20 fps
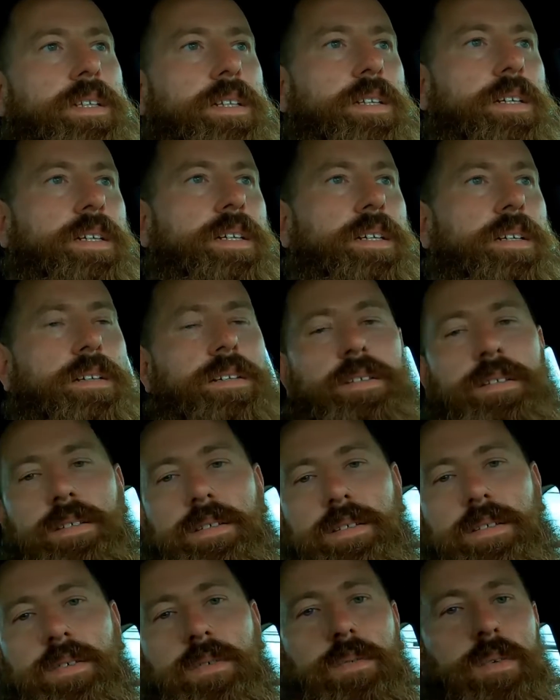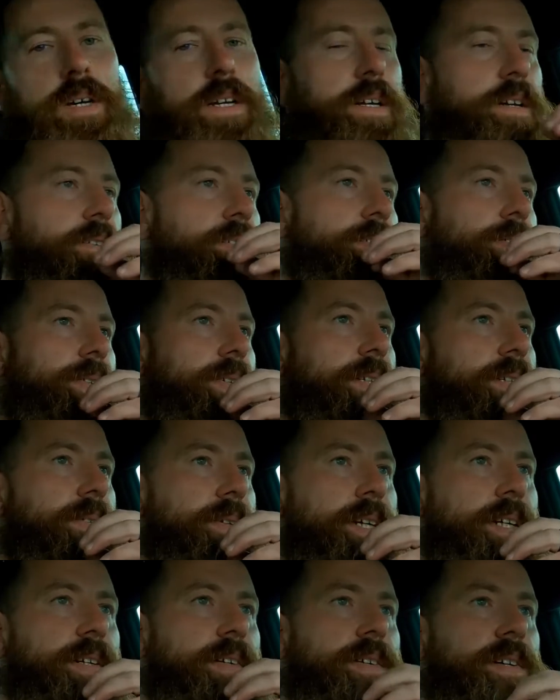Then, what else? What else we
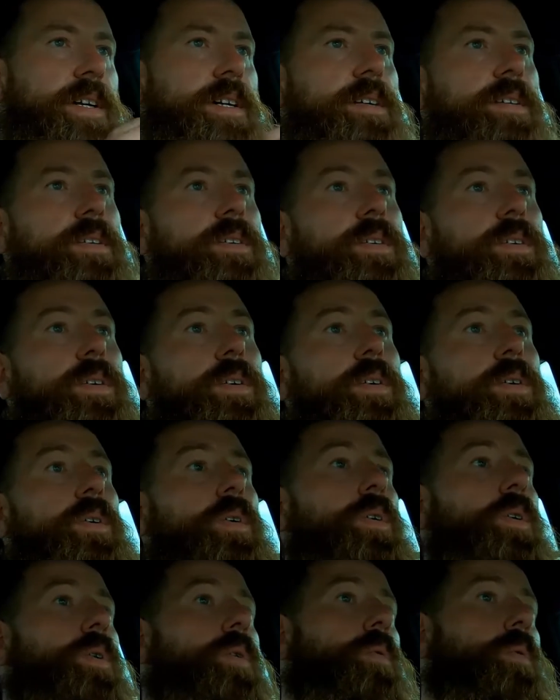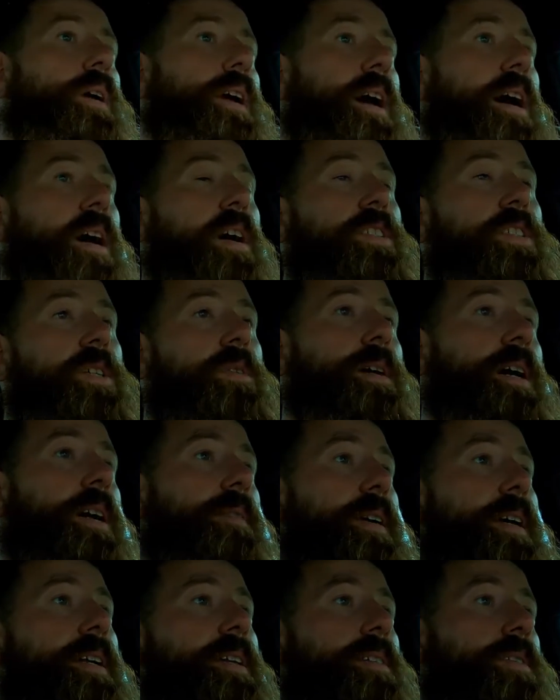got going on? We also
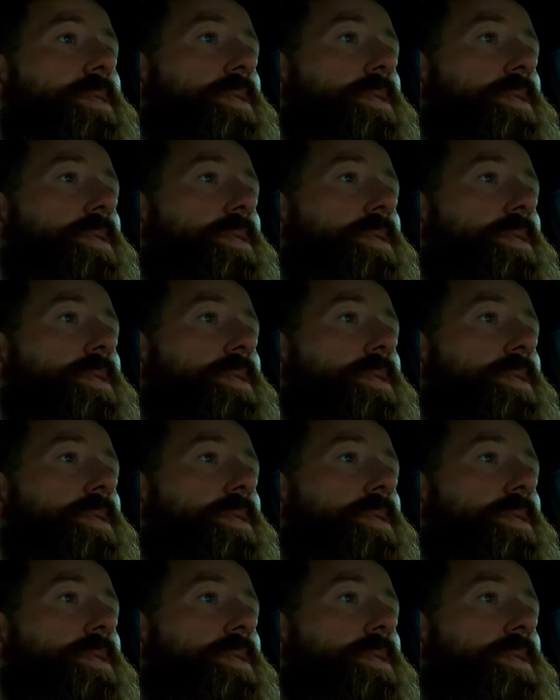have a